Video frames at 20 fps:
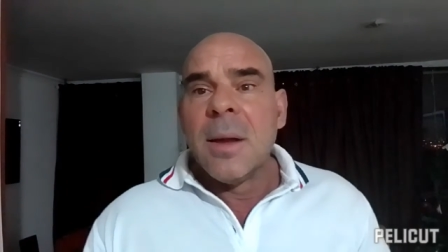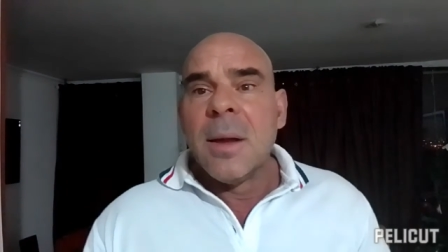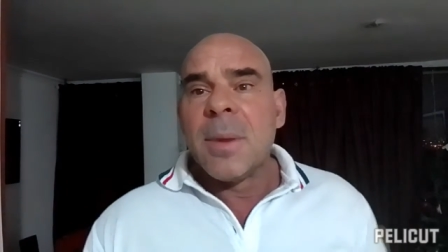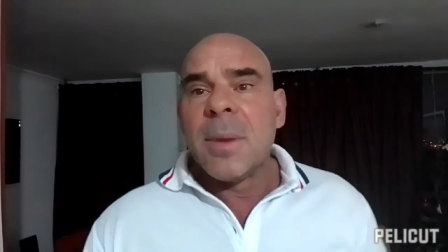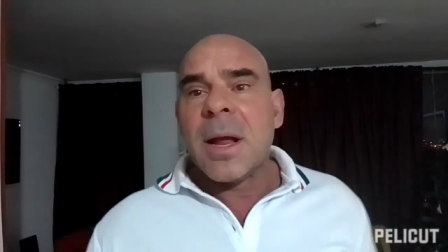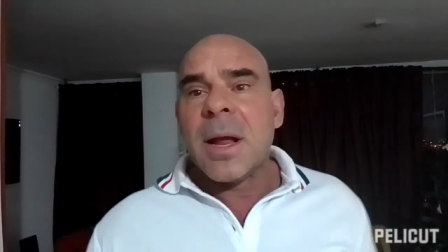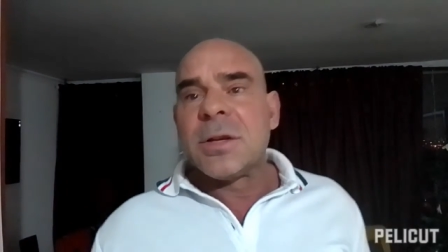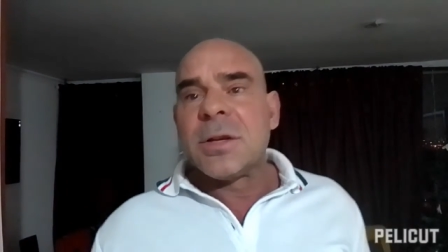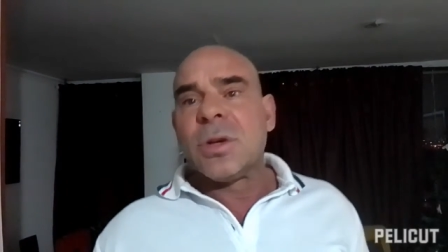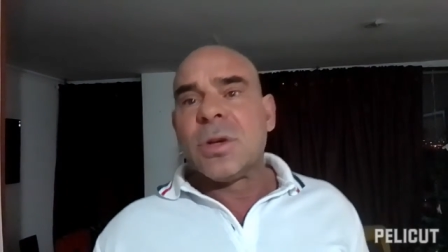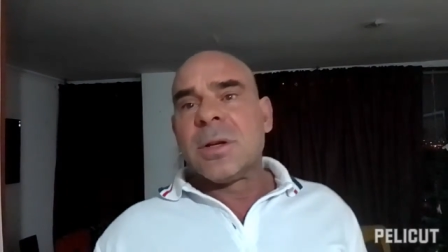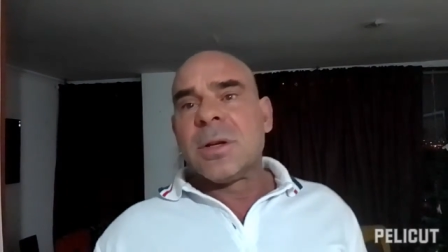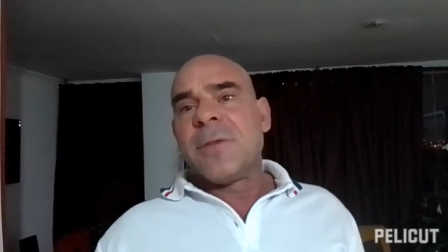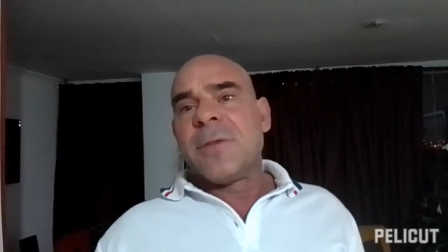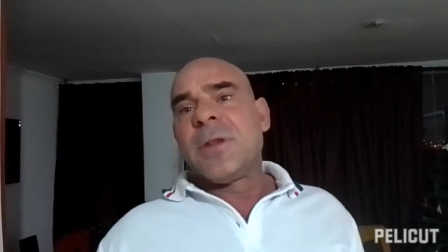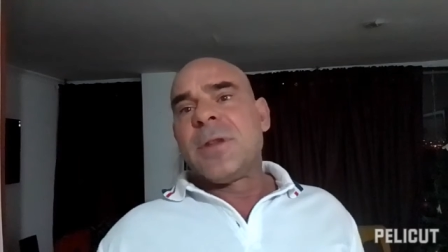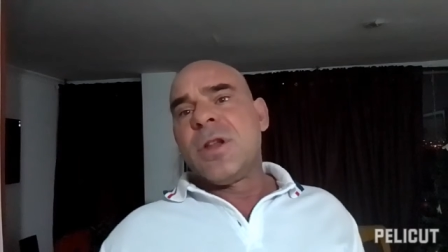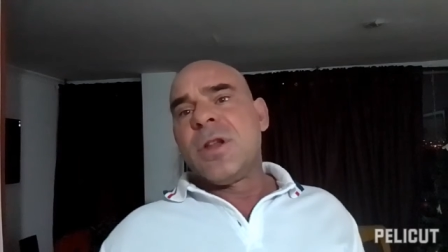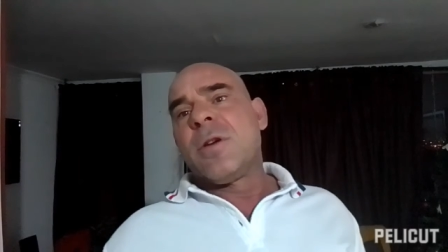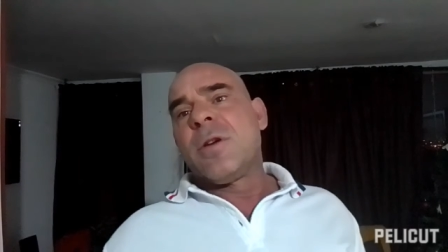because you're
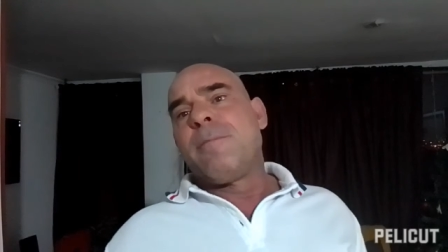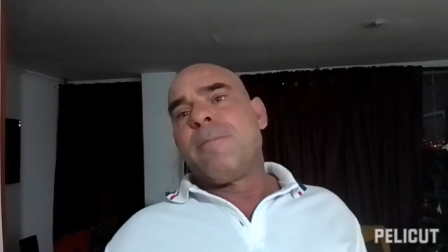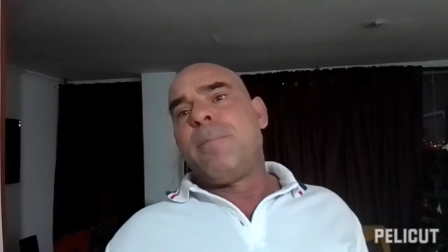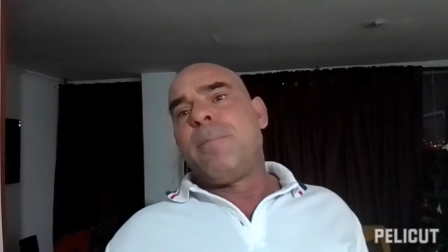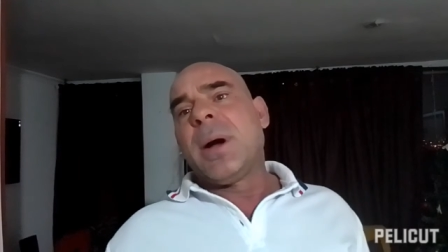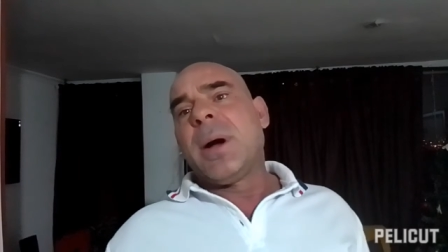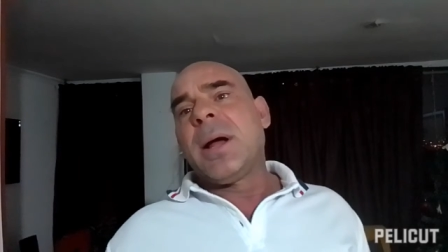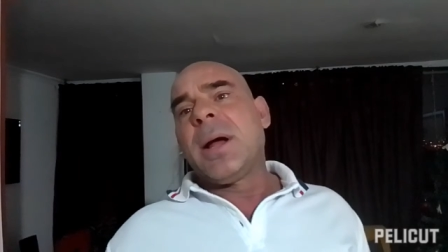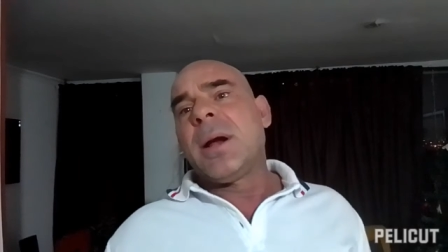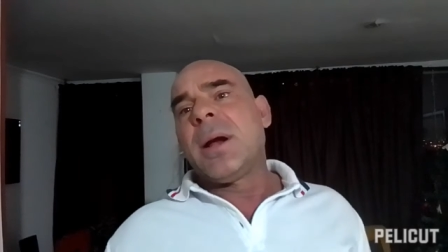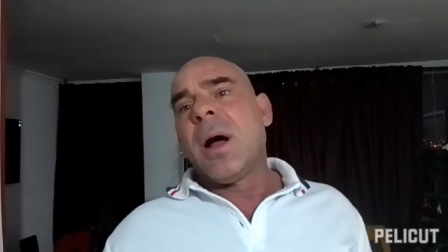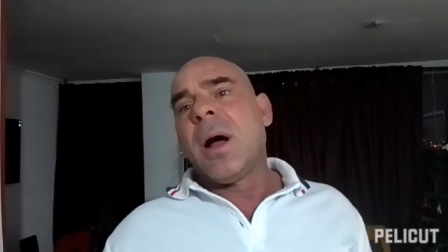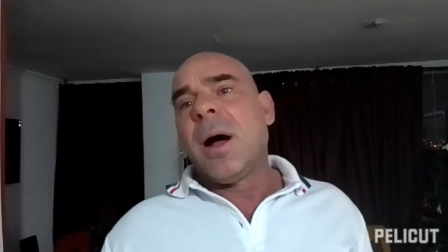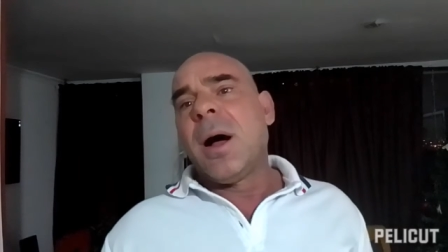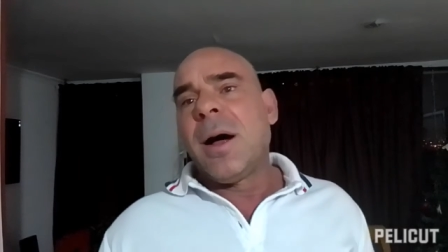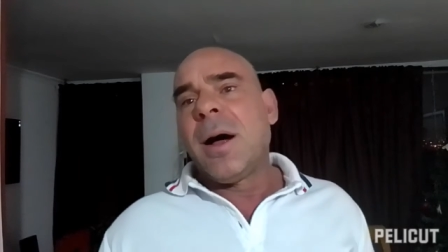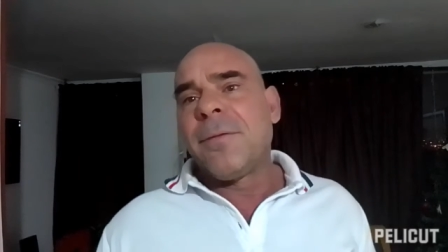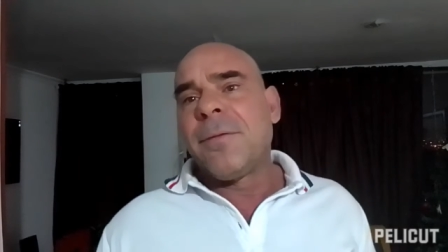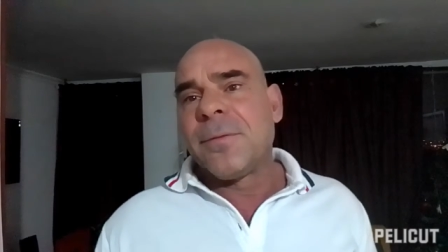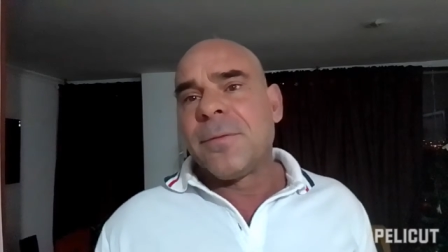lifting your butt
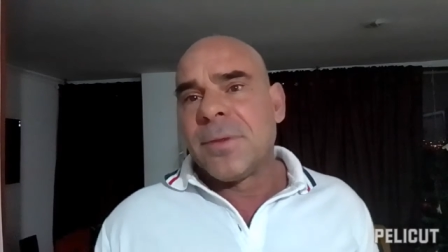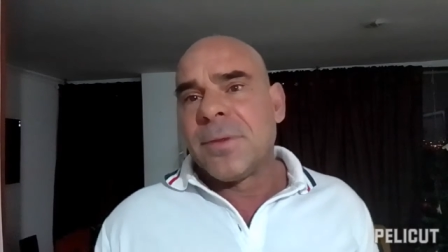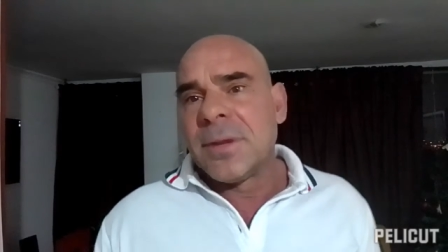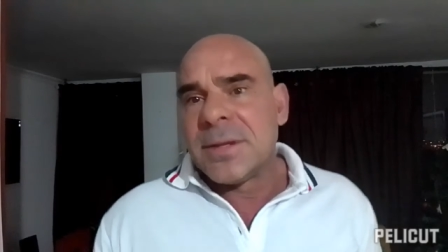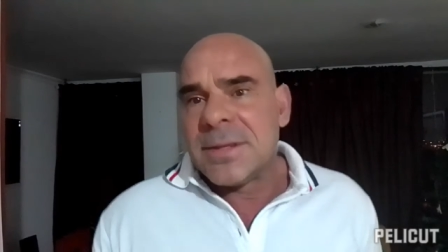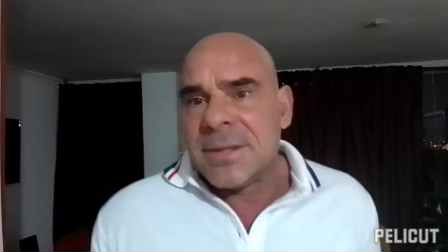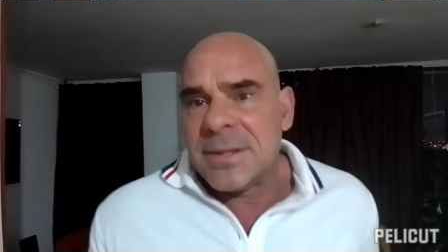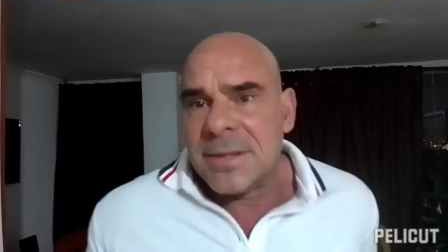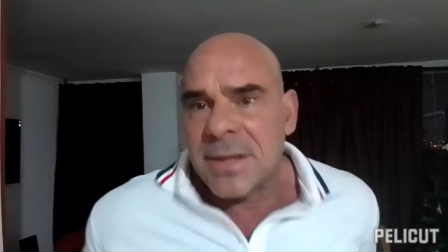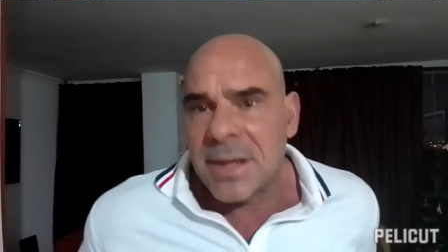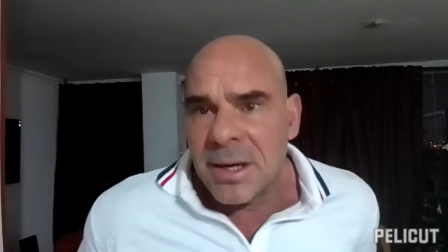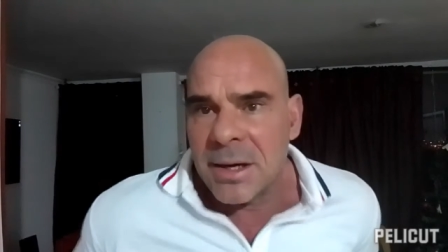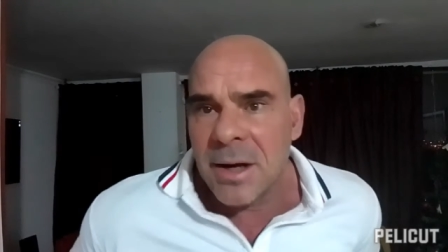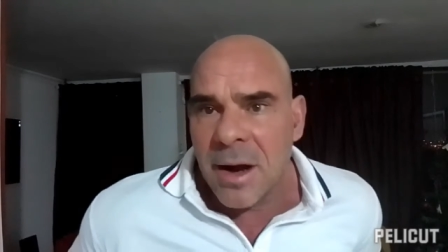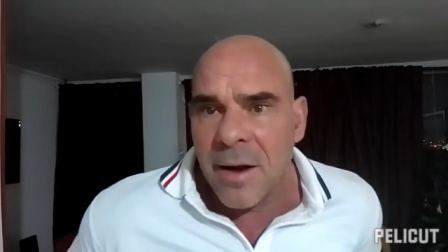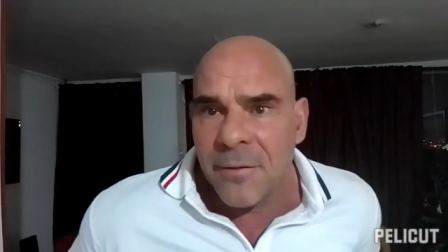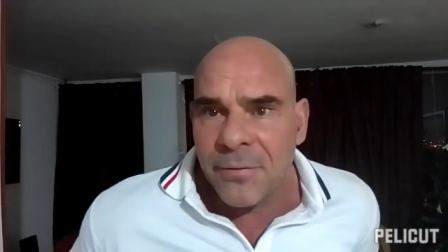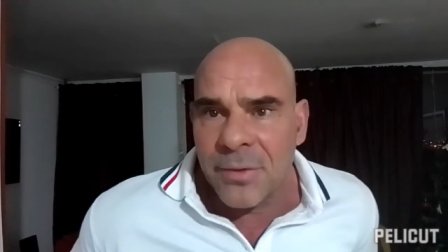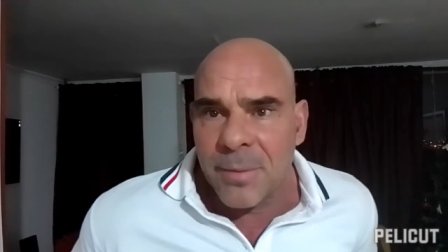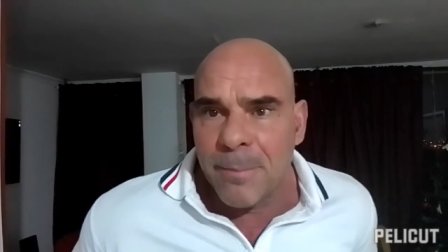off the seat,
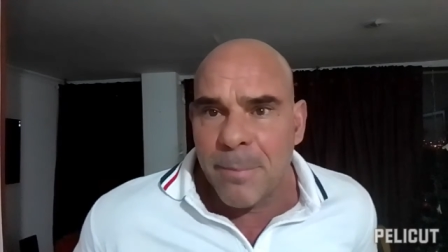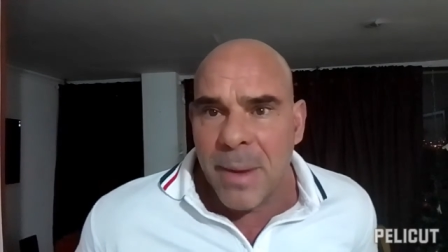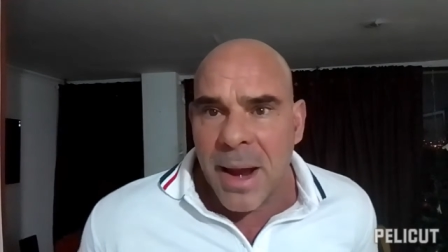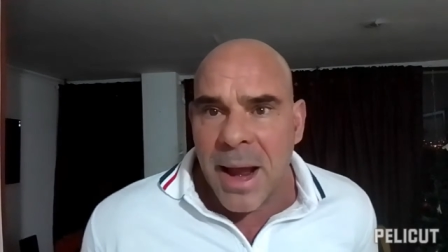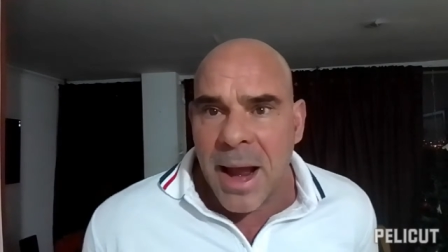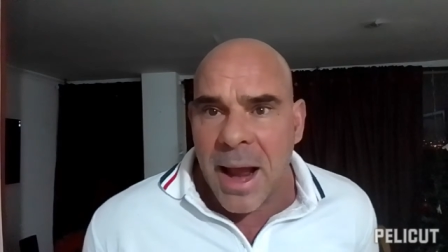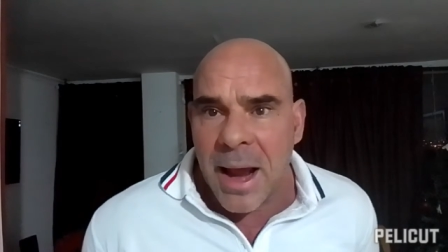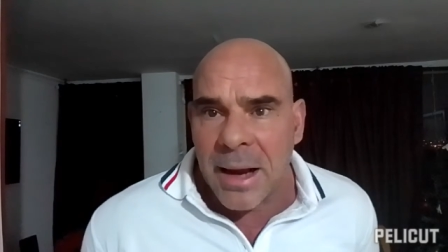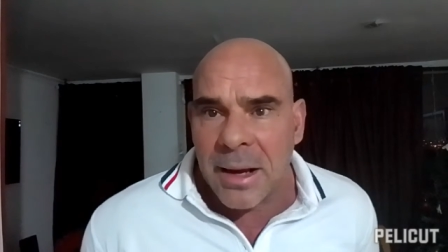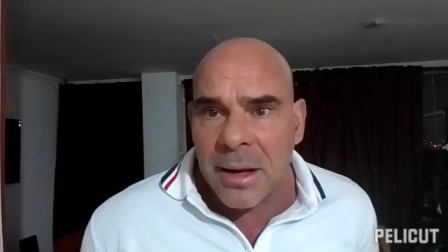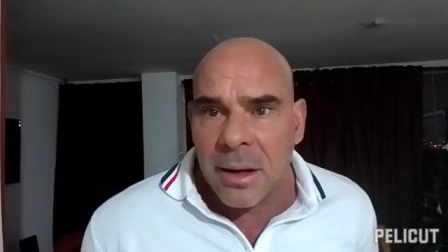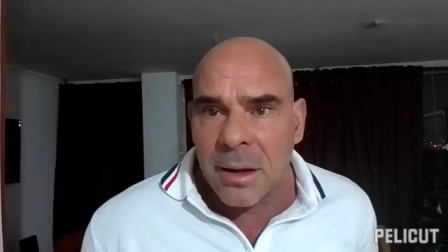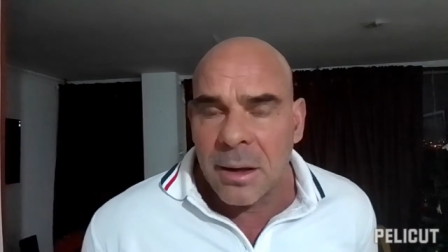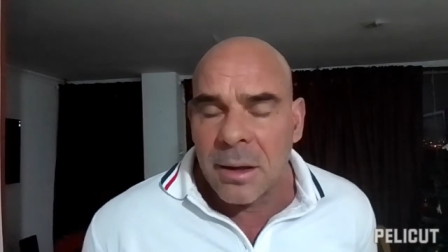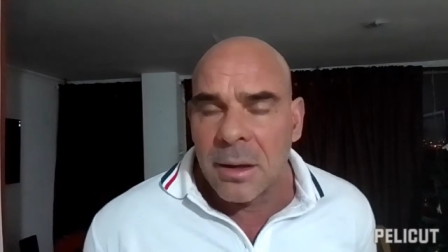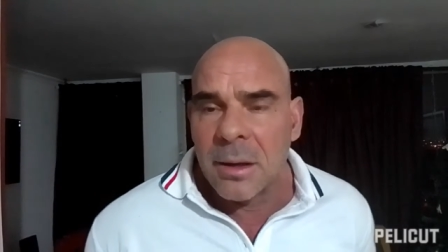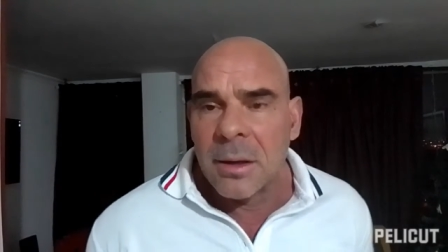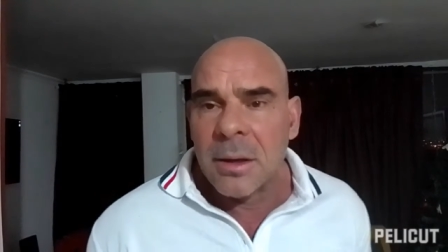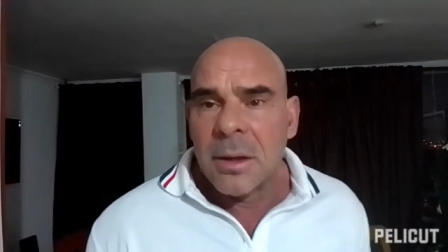off the back.